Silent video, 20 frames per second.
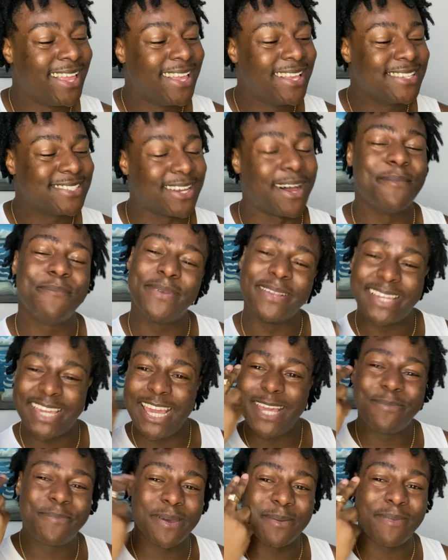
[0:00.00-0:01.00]
So I've been
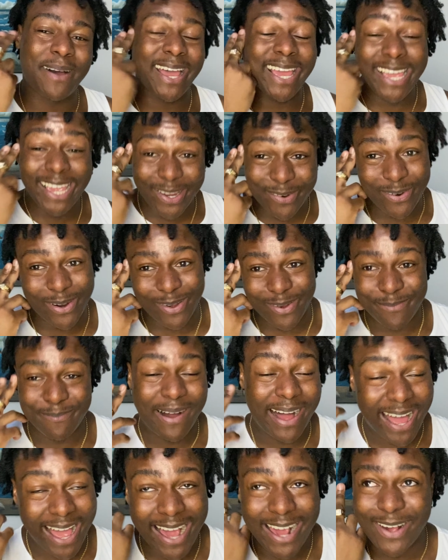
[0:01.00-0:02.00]
keeping my ear out,
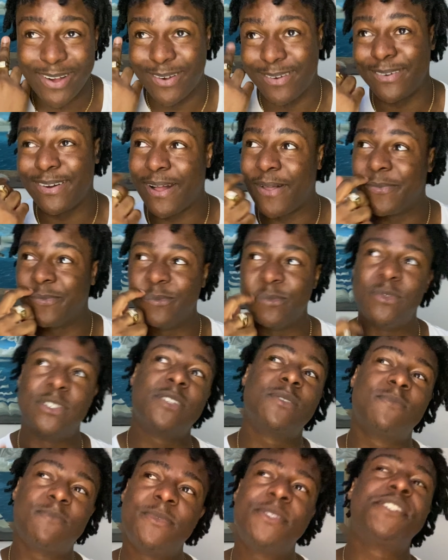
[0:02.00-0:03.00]
my eye out, and
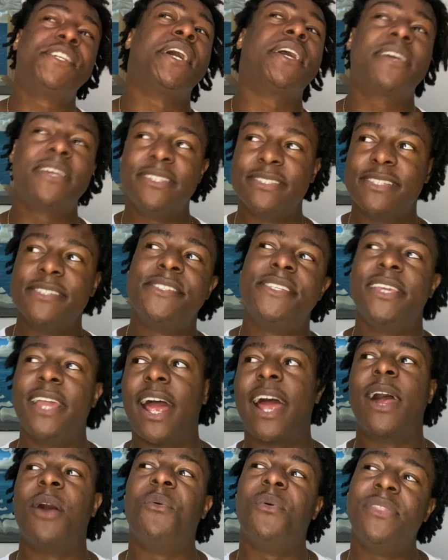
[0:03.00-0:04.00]
just checking to see,
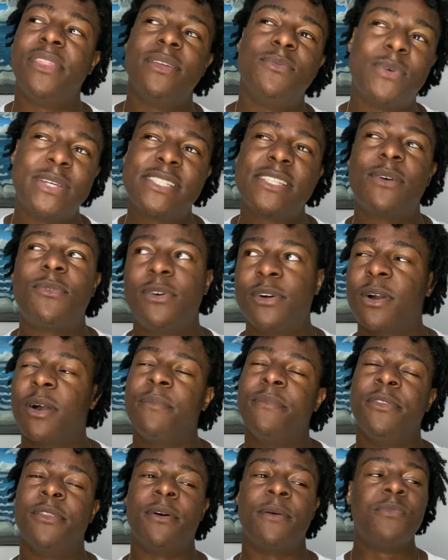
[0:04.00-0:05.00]
alright, when's that one
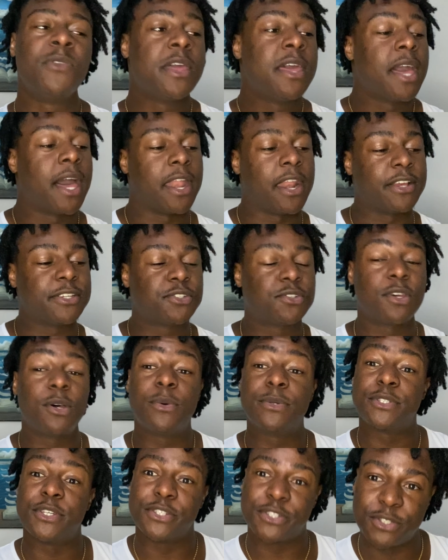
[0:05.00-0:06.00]
coming up? And I saw it
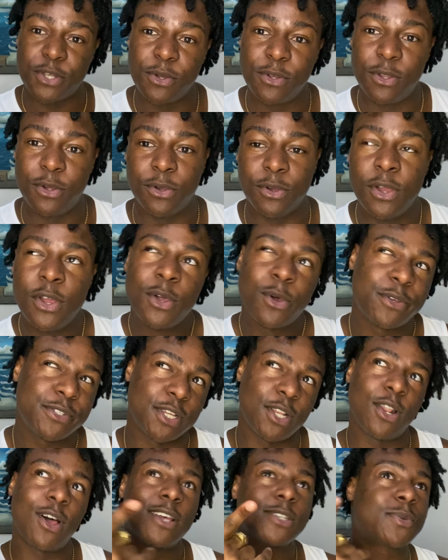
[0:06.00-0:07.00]
was a solo, because
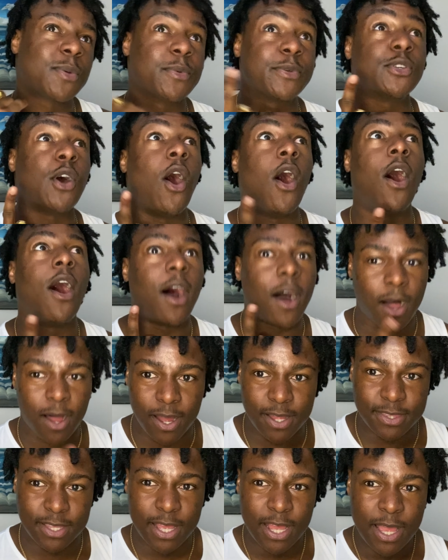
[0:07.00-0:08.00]
the last one was
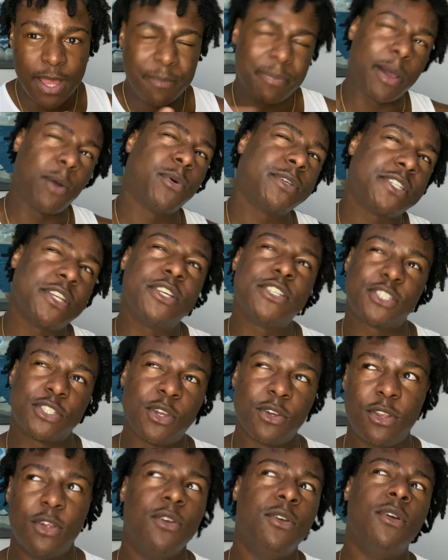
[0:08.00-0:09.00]
hard, but it wasn't a
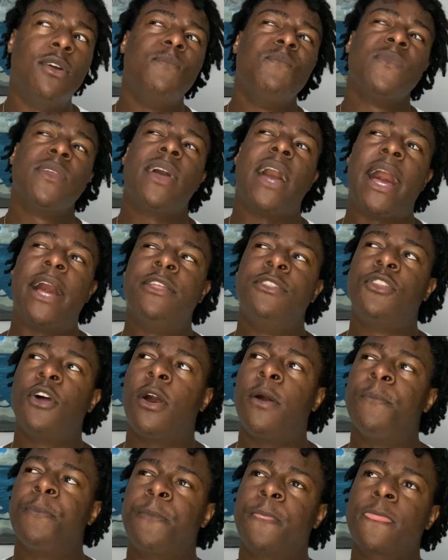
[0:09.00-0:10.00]
solo. And
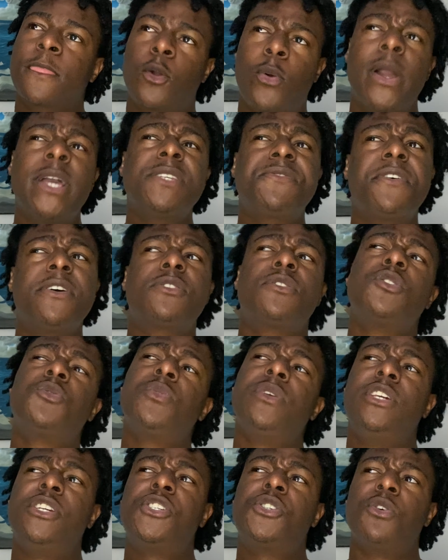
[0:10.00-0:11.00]
Quen's verse was
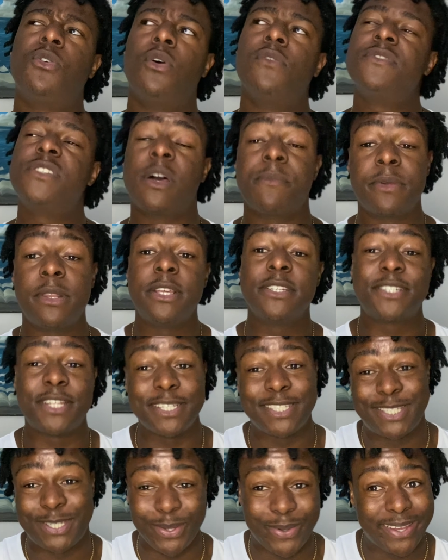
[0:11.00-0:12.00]
really short. Obviously, I've been
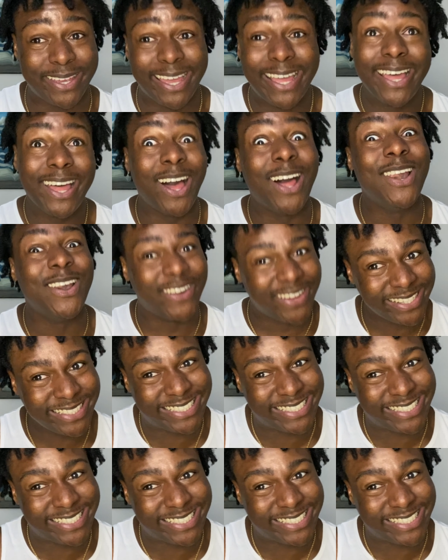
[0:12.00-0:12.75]
listening to it a lot